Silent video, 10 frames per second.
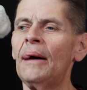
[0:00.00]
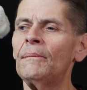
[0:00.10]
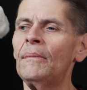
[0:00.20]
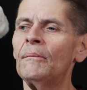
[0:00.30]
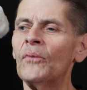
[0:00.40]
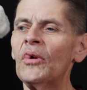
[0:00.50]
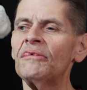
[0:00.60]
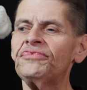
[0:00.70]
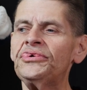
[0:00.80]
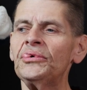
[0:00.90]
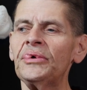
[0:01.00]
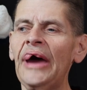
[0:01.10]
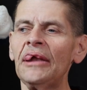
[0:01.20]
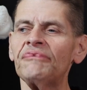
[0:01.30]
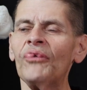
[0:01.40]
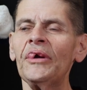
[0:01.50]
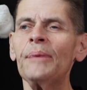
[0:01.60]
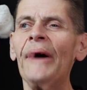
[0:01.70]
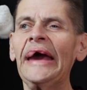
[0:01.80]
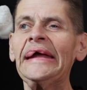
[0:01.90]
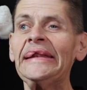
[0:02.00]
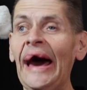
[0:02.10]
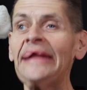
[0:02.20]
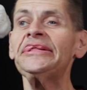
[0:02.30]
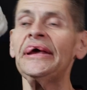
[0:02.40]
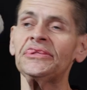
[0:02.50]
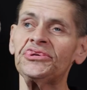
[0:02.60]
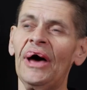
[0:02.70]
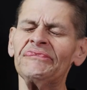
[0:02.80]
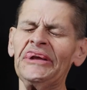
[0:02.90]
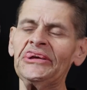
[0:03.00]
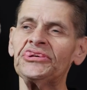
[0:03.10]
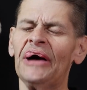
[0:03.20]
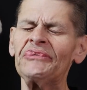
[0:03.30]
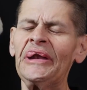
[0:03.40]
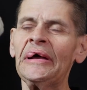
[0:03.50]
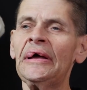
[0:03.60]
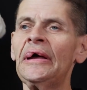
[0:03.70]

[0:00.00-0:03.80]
moved to California back in 1977,